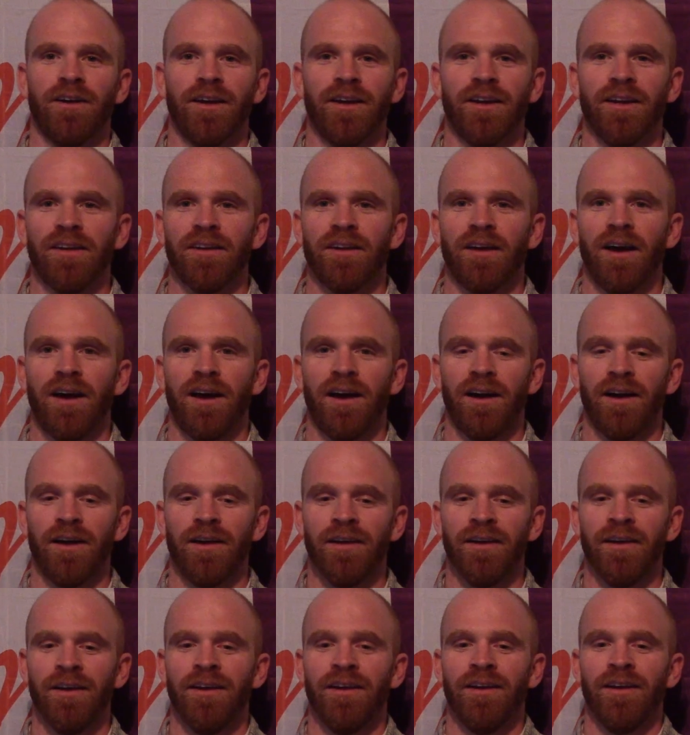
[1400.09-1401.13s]
and
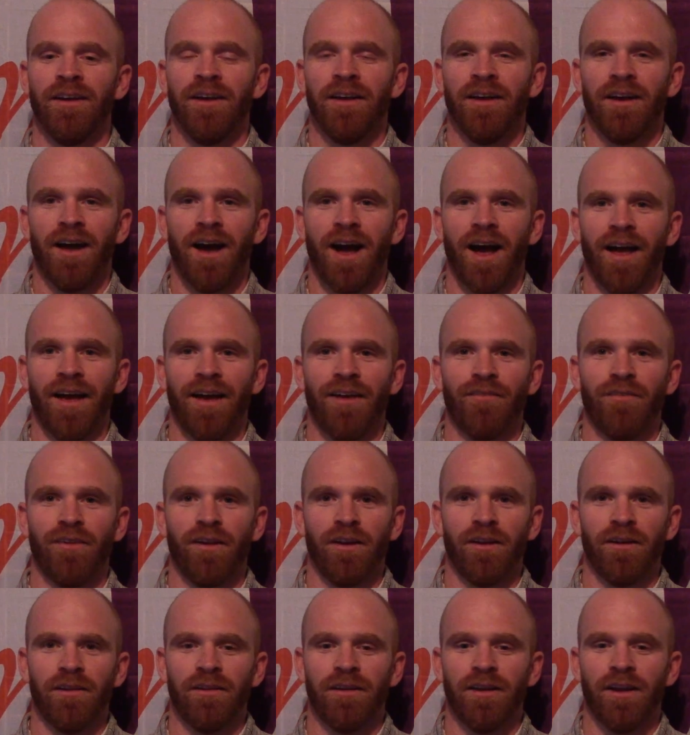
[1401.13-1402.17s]
I have
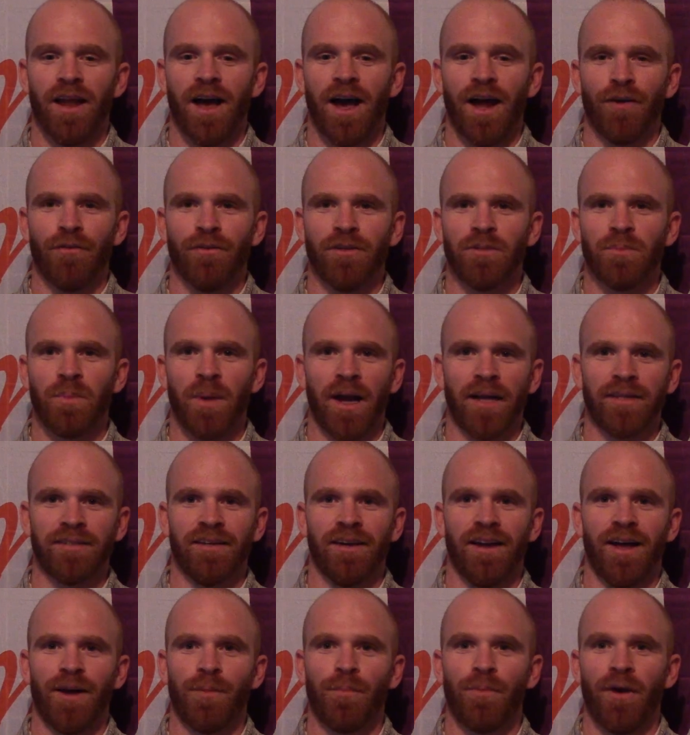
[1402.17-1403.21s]
a lot of respect and
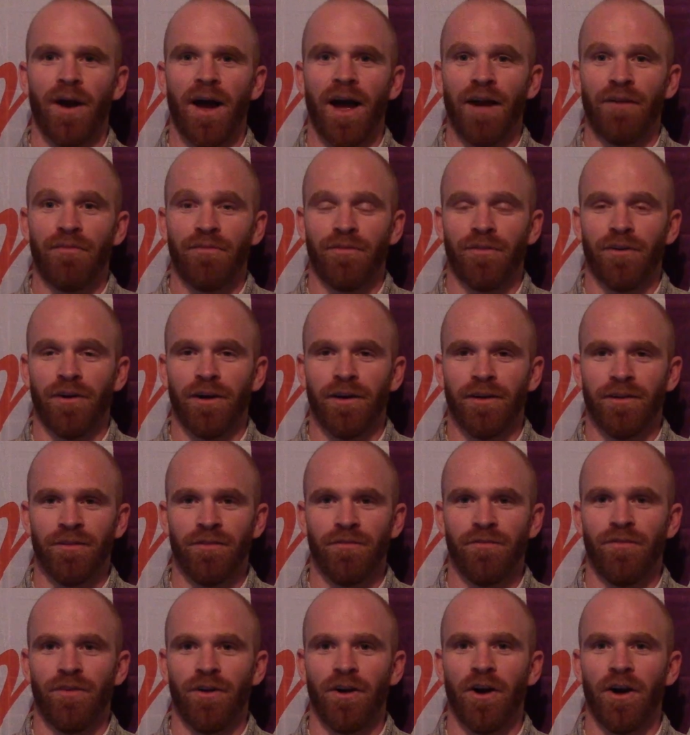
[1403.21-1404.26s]
a lot of pride for
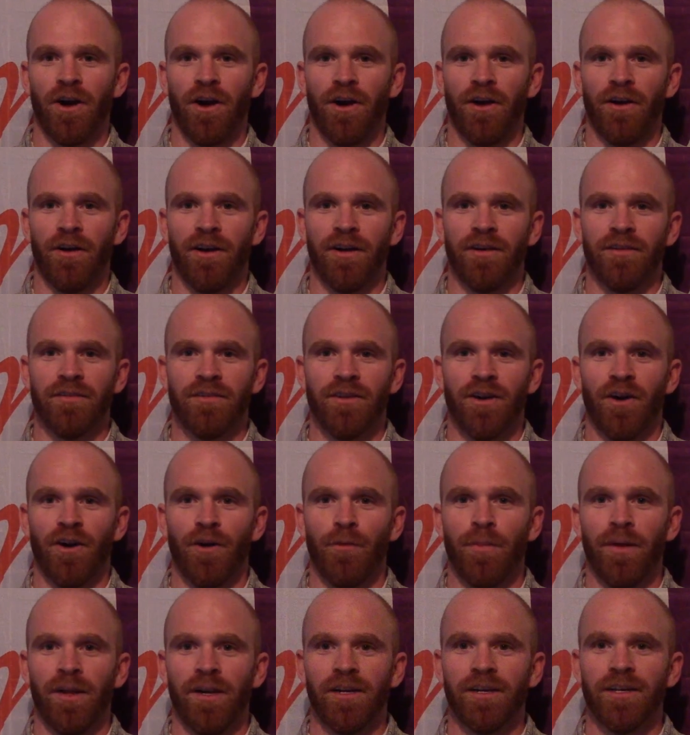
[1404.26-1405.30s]
her and her
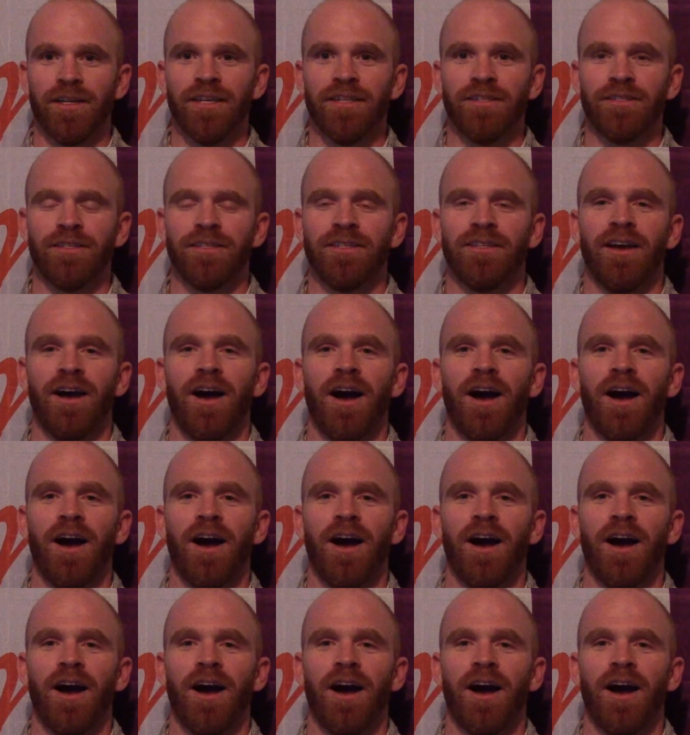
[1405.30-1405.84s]
abilities.